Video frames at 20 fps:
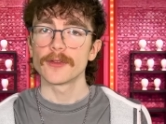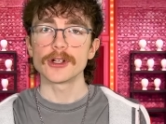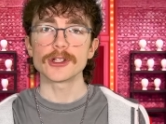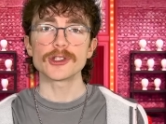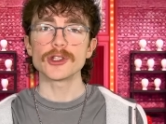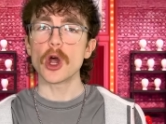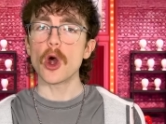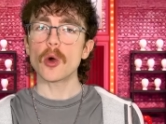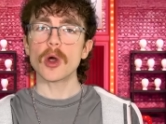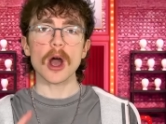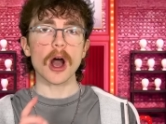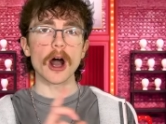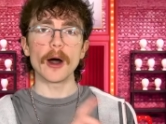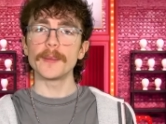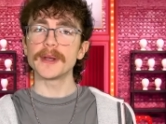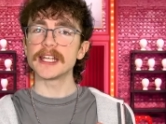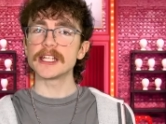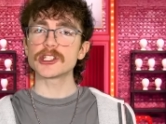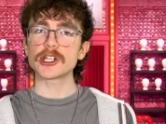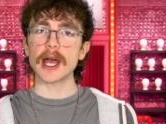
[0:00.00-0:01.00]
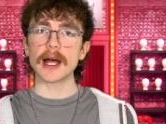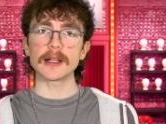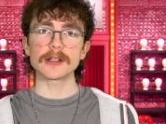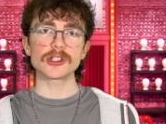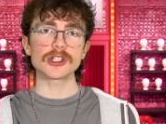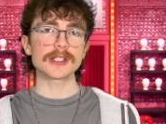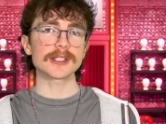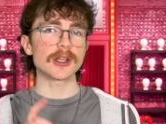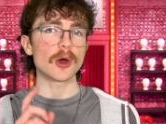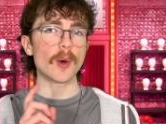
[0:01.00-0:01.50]
There's no comedy
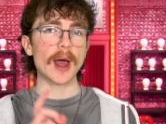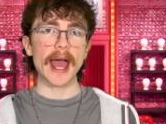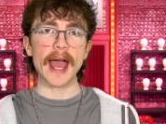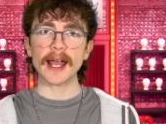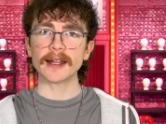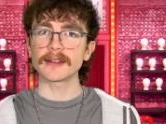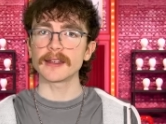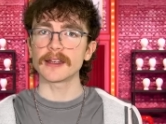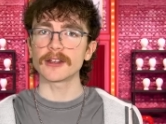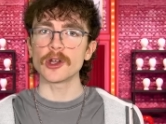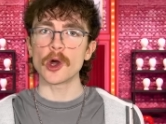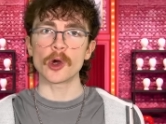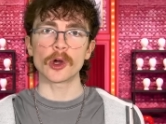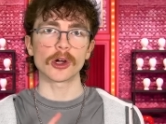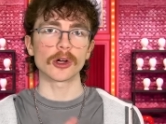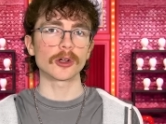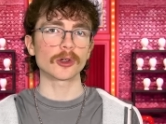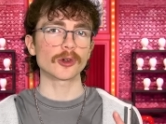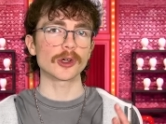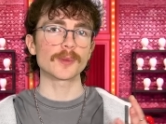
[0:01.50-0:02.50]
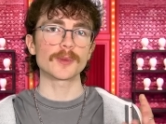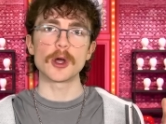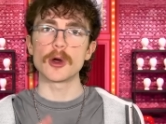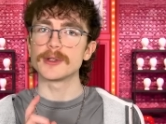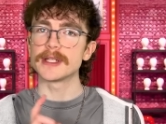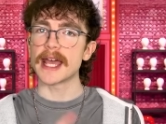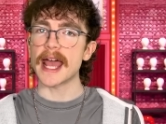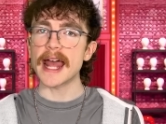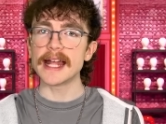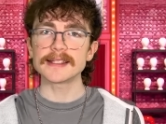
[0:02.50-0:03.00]
challenges, no acting, no girl group, no
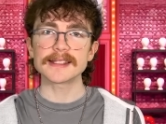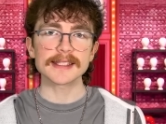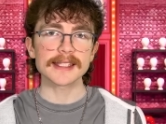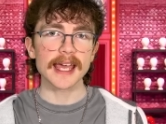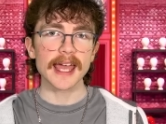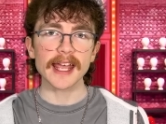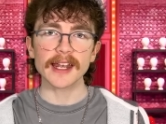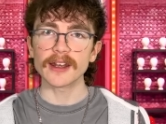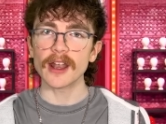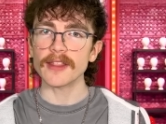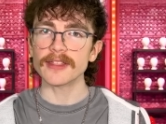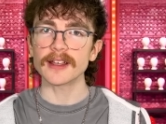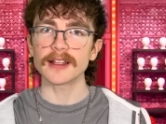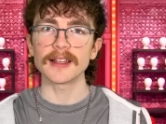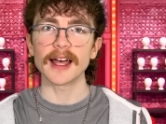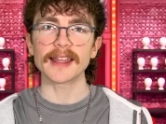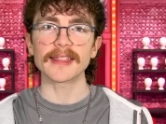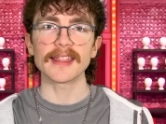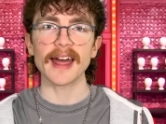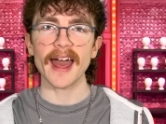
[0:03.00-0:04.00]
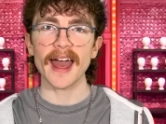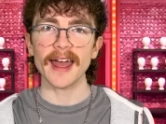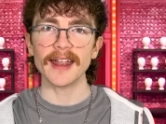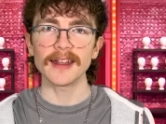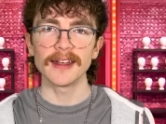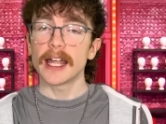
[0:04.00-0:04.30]
dancing, nothing like that.